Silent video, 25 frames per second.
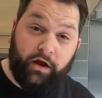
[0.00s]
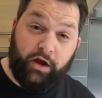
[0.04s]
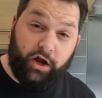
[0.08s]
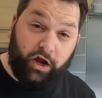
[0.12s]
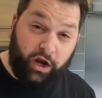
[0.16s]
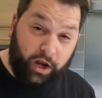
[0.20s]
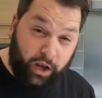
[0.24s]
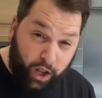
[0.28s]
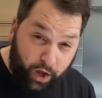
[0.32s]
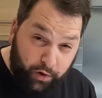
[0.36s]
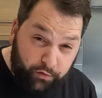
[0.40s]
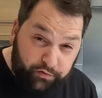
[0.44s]

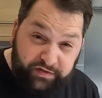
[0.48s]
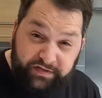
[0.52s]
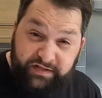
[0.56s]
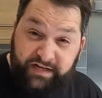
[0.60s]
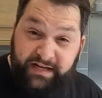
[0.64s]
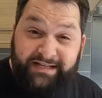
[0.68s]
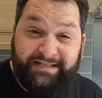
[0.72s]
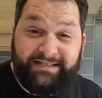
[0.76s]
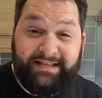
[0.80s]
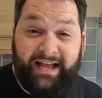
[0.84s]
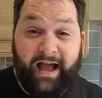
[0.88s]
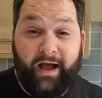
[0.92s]

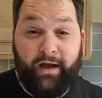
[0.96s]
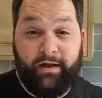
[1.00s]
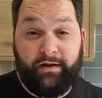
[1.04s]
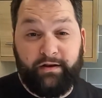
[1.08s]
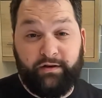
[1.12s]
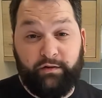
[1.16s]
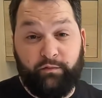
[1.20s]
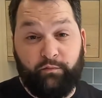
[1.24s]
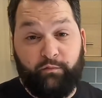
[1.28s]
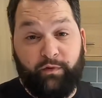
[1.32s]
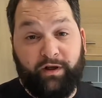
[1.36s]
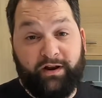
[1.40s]
closest
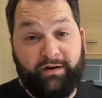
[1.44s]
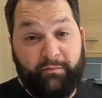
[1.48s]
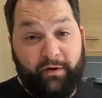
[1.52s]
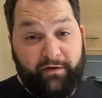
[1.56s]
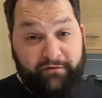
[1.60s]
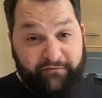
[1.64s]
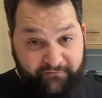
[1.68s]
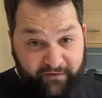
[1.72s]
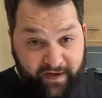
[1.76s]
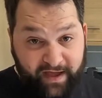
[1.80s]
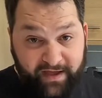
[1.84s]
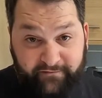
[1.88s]
and one of
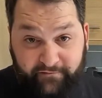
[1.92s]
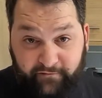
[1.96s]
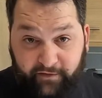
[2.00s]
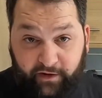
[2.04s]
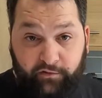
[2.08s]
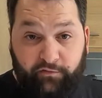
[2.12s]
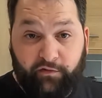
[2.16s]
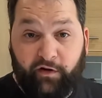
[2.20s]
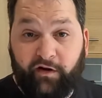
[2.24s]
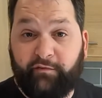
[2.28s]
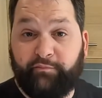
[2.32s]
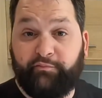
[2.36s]
my
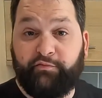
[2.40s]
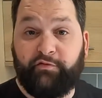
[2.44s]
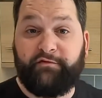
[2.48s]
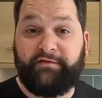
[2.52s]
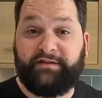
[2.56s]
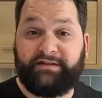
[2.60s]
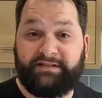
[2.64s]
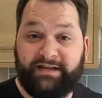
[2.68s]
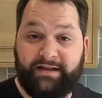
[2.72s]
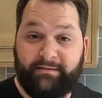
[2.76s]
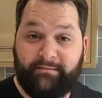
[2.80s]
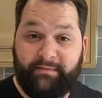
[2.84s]
favourite craft
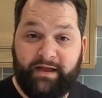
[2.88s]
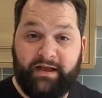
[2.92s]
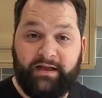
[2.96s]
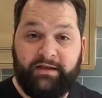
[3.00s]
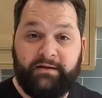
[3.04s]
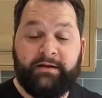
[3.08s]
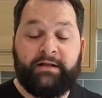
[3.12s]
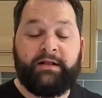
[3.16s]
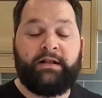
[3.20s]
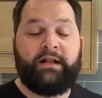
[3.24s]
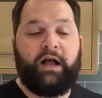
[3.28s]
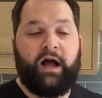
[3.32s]
breweries near
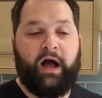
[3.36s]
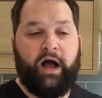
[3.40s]
me.